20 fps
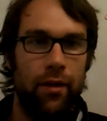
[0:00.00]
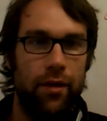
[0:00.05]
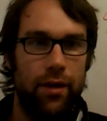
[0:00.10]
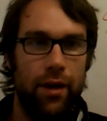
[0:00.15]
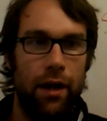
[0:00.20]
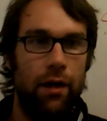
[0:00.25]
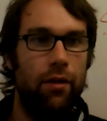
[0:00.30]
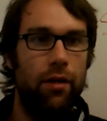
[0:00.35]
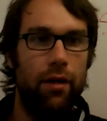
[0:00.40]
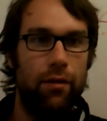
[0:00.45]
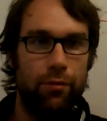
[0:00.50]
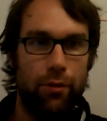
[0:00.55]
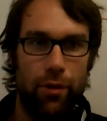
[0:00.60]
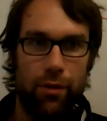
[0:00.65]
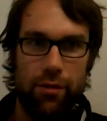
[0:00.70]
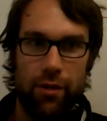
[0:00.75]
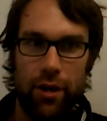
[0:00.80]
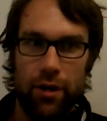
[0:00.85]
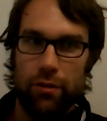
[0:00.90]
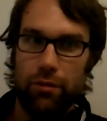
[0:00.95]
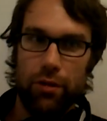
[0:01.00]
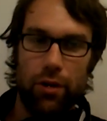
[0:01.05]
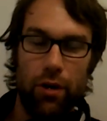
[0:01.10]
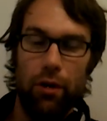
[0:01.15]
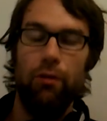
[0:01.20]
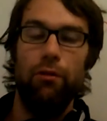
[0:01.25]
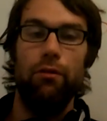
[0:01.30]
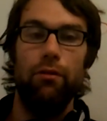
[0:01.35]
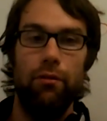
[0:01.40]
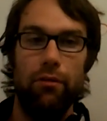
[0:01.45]
Now, of course, I don't
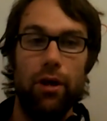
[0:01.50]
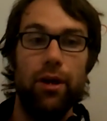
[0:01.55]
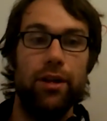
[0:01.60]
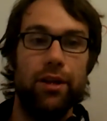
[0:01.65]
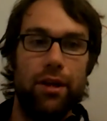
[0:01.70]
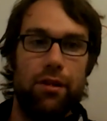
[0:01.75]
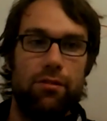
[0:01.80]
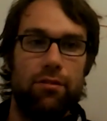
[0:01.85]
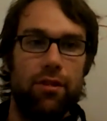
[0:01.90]
know, at least in